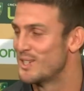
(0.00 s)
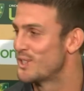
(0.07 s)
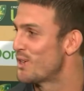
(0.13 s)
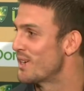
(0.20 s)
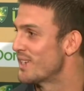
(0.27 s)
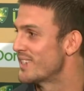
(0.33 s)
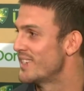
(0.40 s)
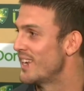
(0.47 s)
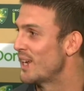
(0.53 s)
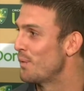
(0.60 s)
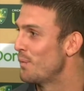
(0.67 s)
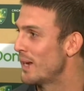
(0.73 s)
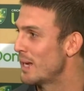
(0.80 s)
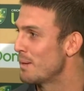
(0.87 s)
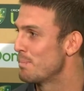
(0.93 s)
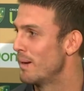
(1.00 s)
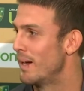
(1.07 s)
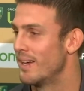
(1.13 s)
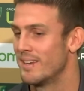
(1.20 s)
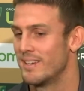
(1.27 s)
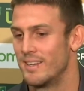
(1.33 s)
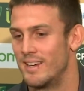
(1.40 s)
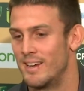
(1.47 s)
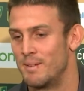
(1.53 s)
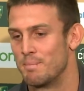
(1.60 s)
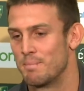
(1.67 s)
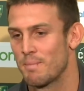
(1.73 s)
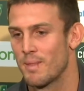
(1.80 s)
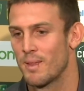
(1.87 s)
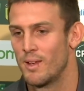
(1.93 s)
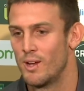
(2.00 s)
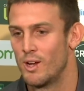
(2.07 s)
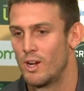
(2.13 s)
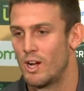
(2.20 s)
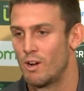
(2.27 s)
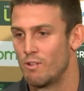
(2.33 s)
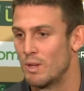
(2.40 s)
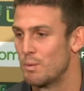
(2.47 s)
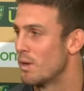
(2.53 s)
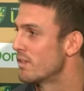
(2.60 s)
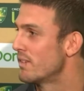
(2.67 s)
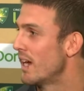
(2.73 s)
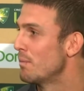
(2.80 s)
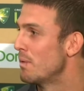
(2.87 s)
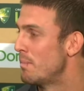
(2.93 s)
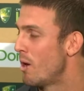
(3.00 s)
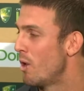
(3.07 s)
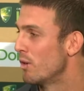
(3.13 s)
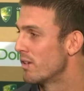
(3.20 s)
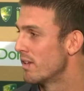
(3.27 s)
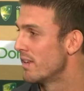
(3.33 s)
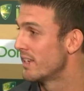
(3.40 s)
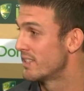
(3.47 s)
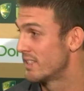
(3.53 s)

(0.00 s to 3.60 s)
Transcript: trying to sneak a wicket, but um, I really want to take my bowling to the